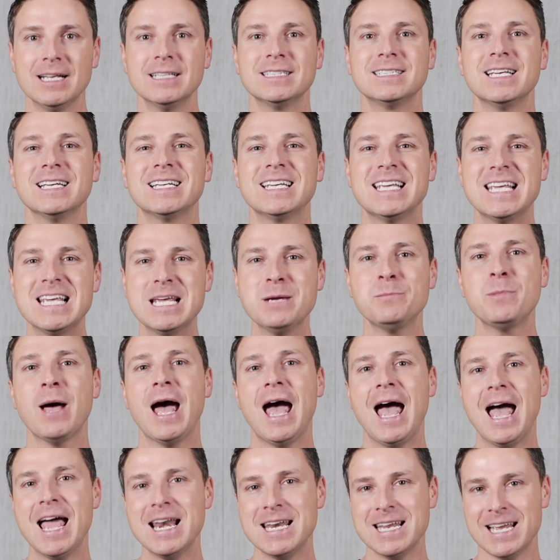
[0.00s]
to keep
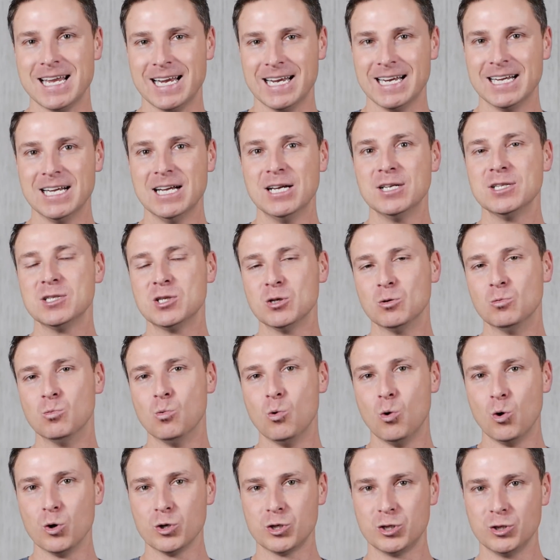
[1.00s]
heading
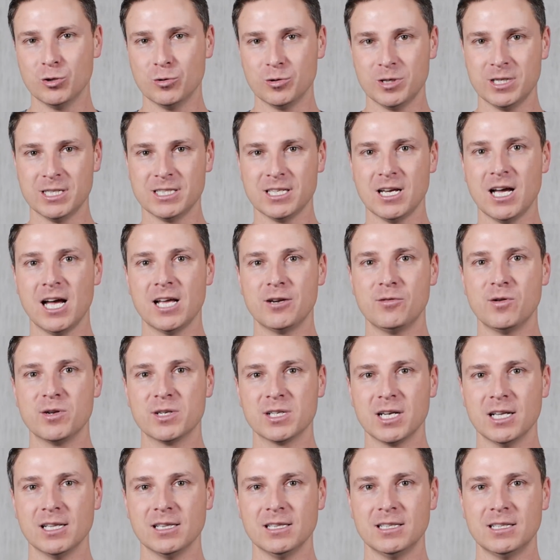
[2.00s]
towards your desired
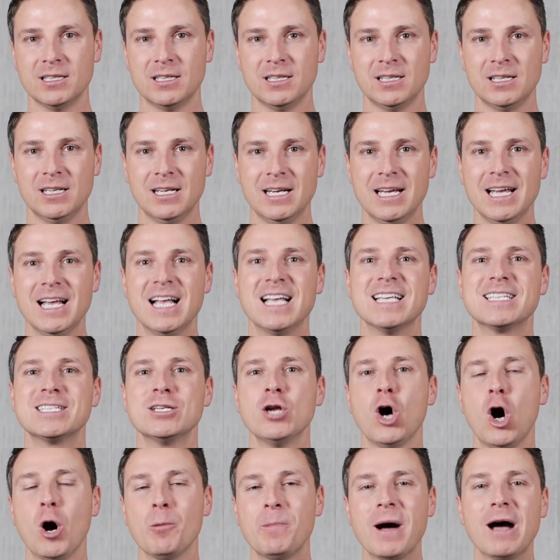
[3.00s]
result. It's
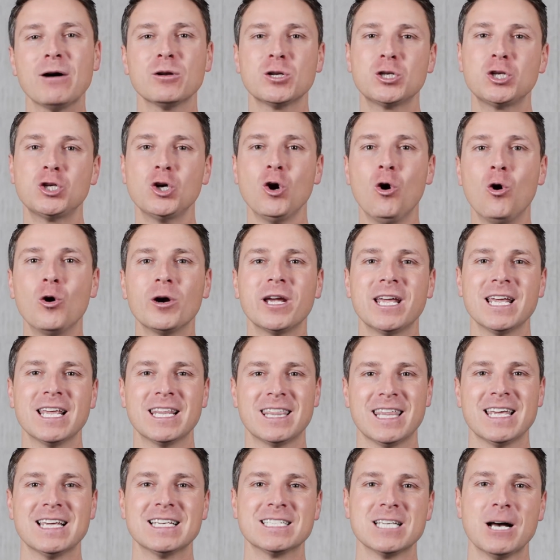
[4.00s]
not about chalking
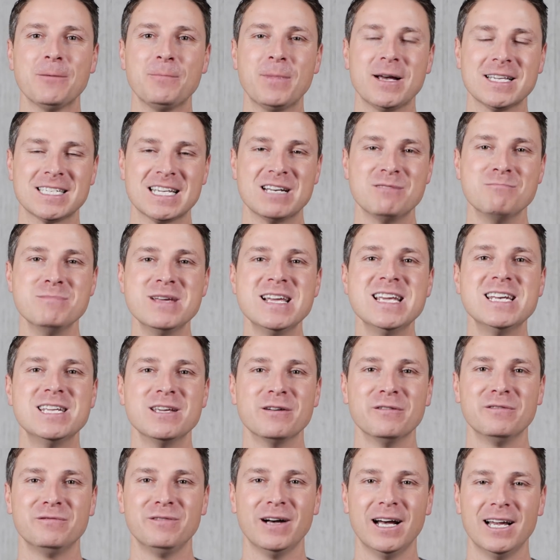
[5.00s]
things up as an
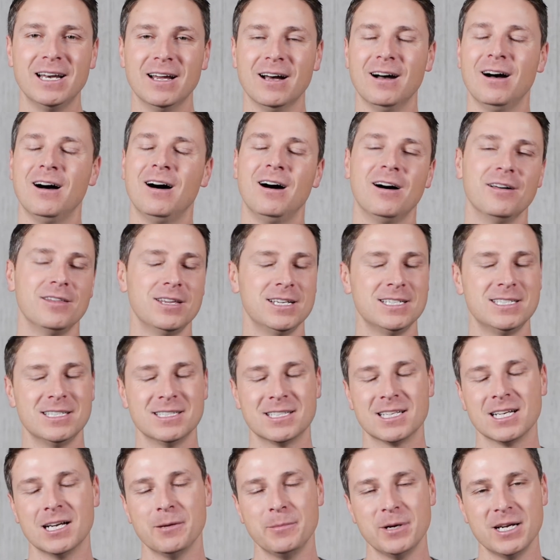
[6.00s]
immediate failure. Oh, this is
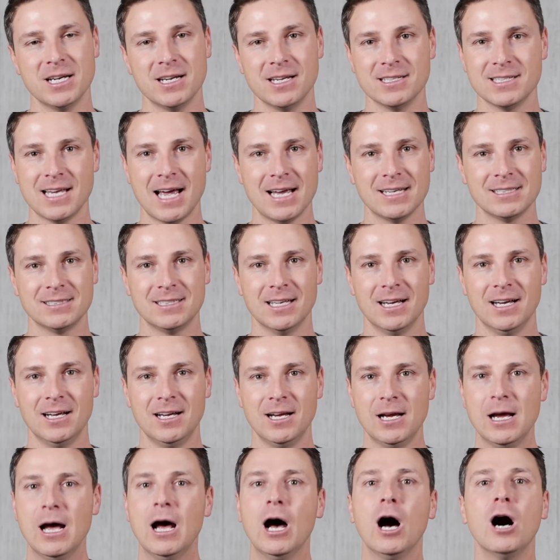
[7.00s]
going to be a disaster.
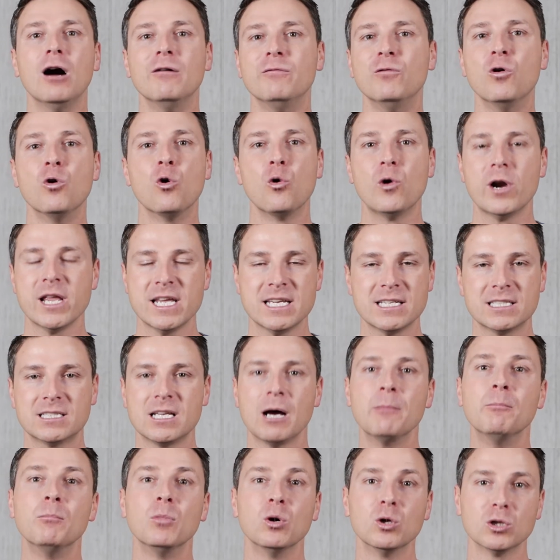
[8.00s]
I've already
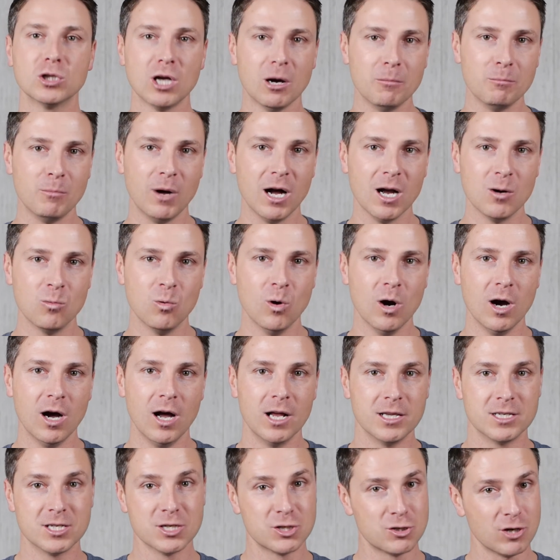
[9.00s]
stumbled on my
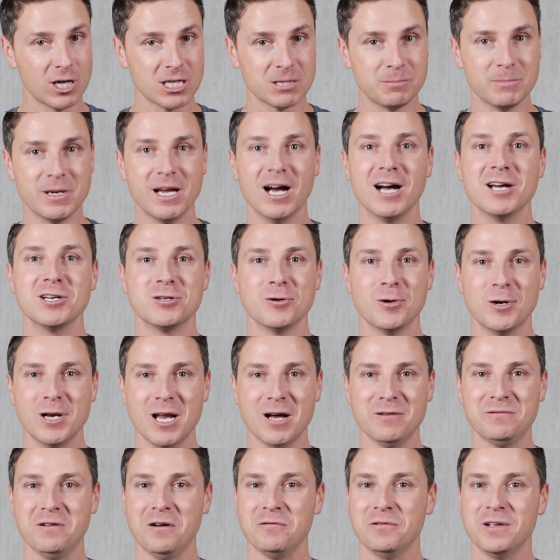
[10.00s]
words. Trust me, I do
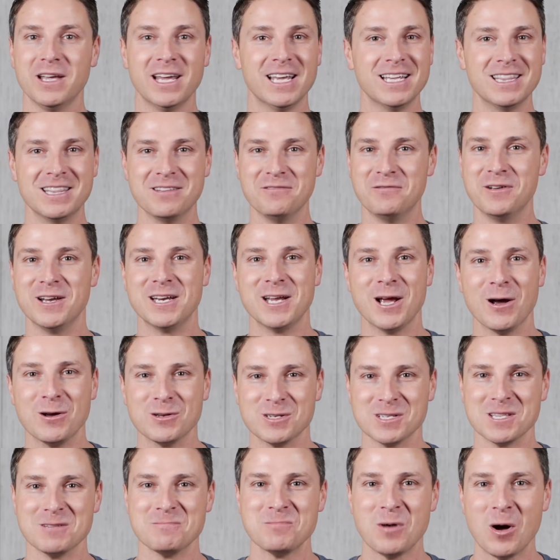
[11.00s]
enough of it in the videos
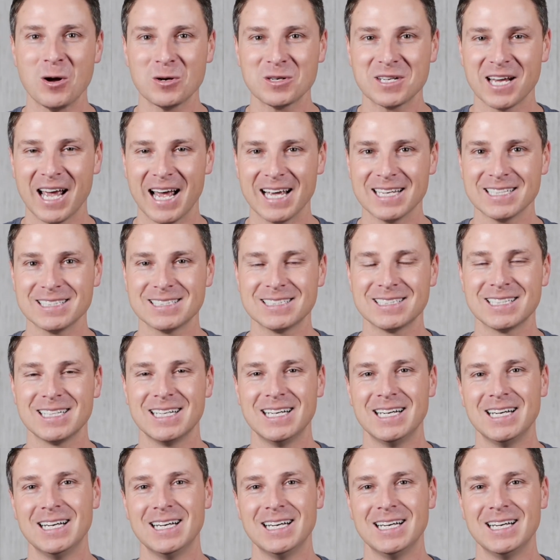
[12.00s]
and the podcasts.